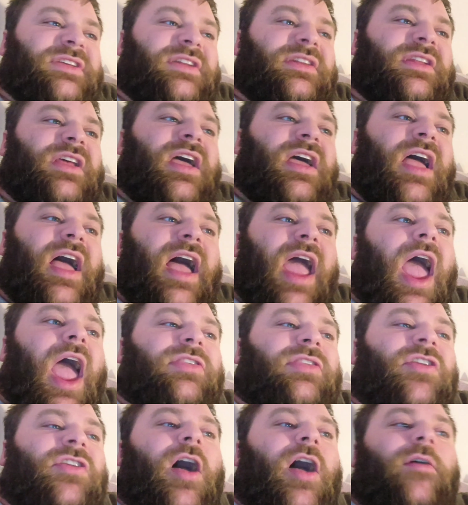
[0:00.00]
And I
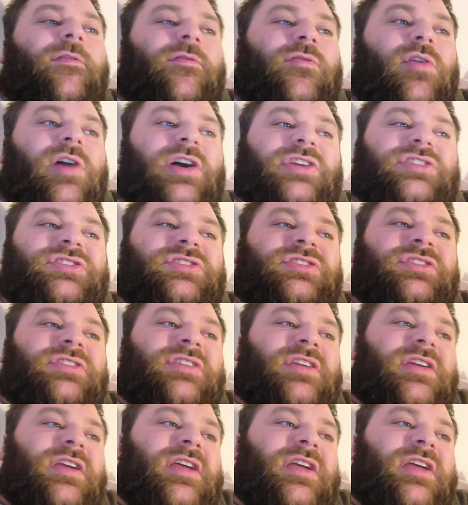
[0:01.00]
got to talk with Crush.